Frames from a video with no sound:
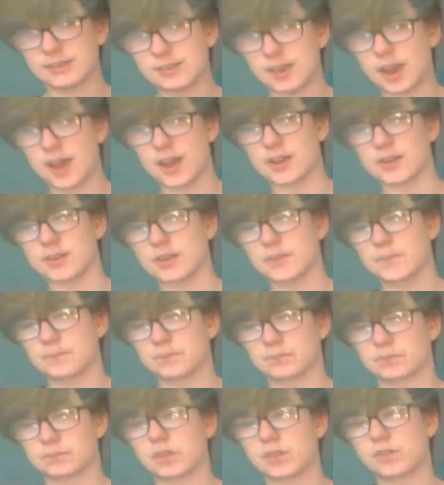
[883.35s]
So,
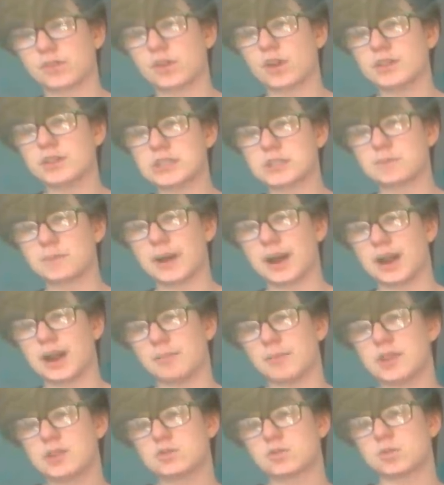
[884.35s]
the Scottish
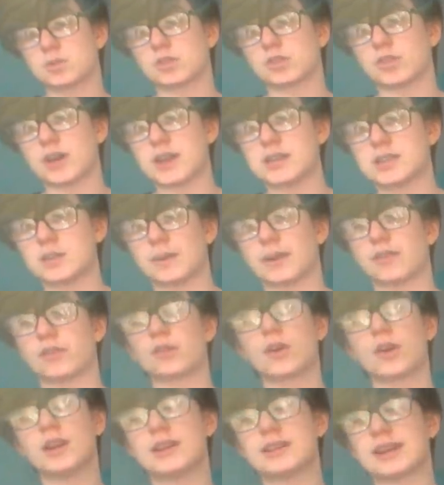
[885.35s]
Parliament was created by the
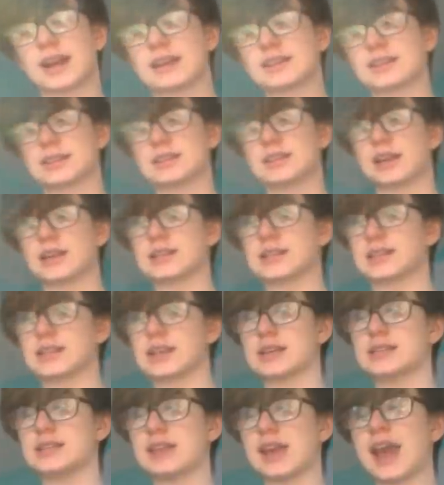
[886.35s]
Scotland Act in
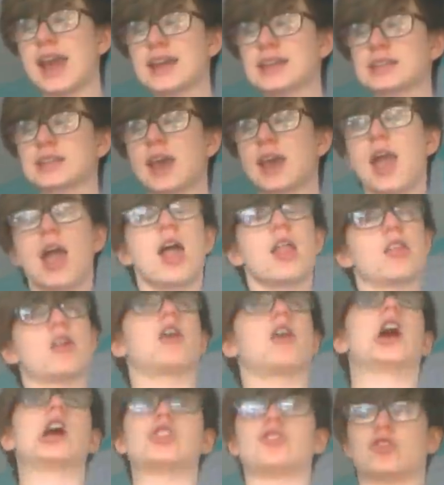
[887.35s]
1998.
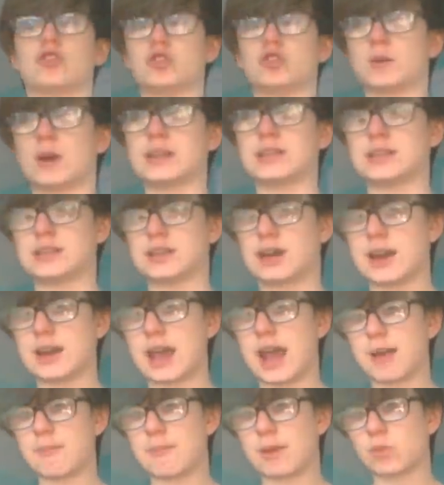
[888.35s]
There are 129
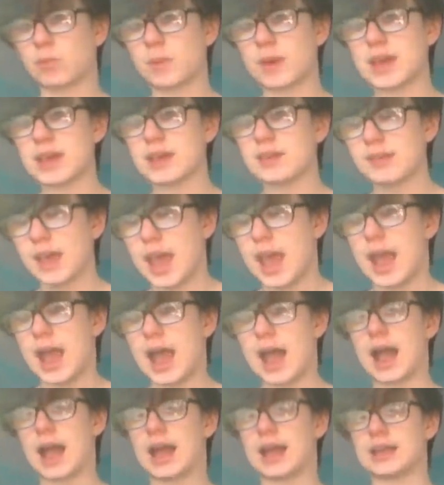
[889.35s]
MSPs
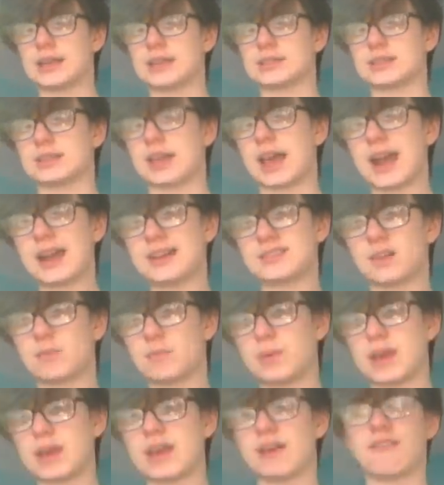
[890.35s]
and the
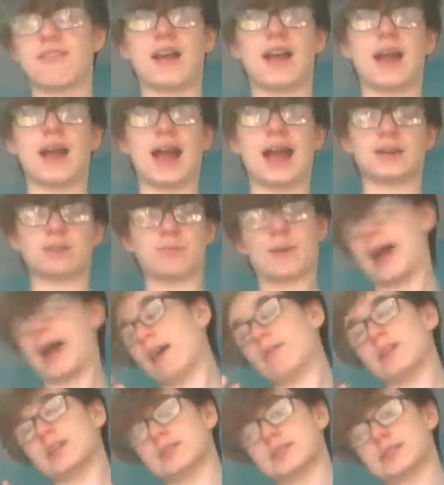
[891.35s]
SNP have had
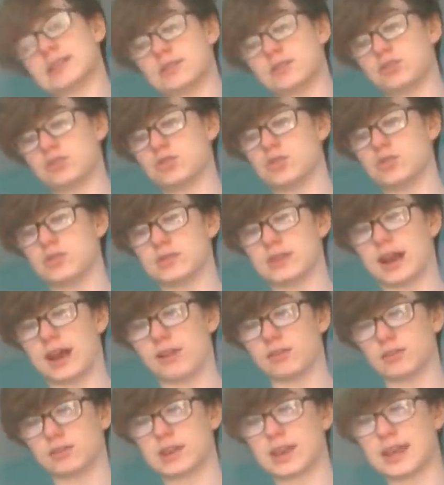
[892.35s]
power since
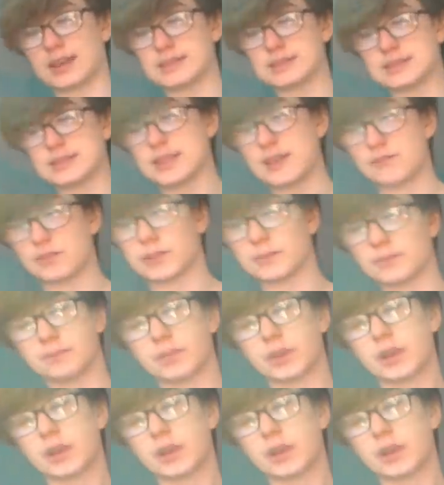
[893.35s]
2007.